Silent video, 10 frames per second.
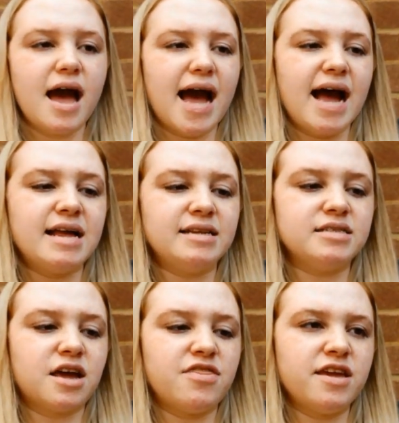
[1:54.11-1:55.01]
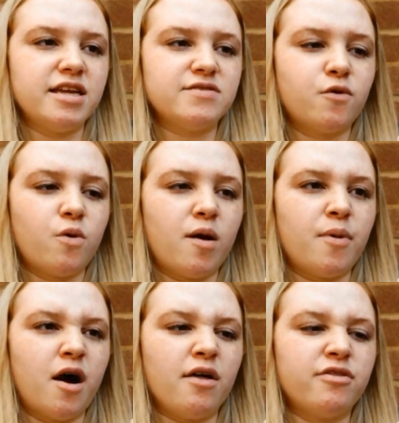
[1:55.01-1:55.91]
And I think it's for a
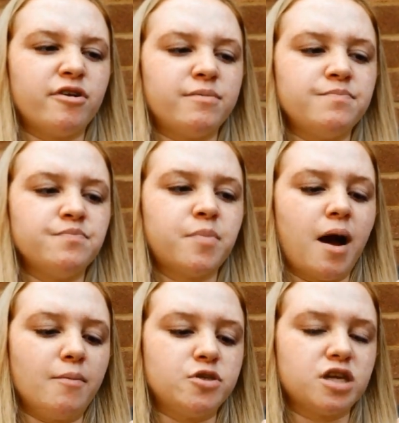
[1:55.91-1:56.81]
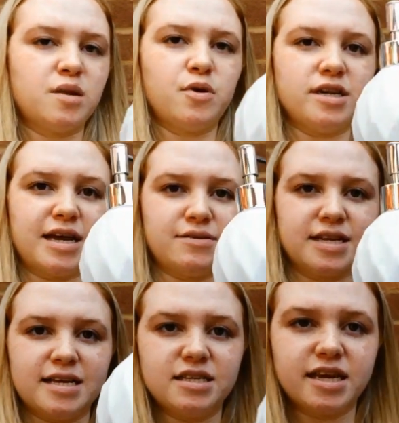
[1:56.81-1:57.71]
bathroom, but I'm just going to put it
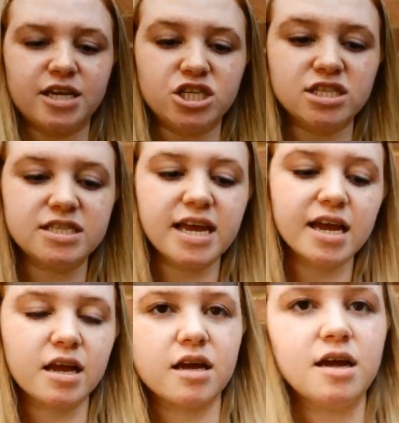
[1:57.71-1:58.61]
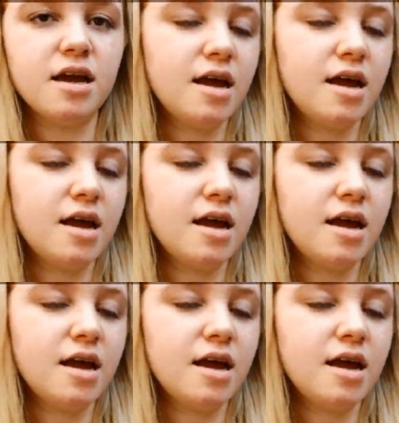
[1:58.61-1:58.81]
downstairs at the kitchen sink.